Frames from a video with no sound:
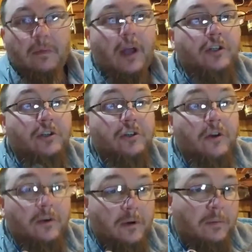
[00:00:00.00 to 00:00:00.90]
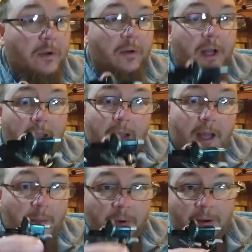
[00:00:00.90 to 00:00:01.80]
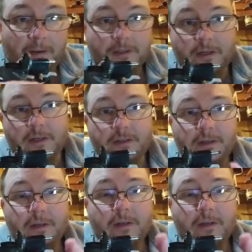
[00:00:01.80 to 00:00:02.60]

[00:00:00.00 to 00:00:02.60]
I should show you what I'm doing. I apologize.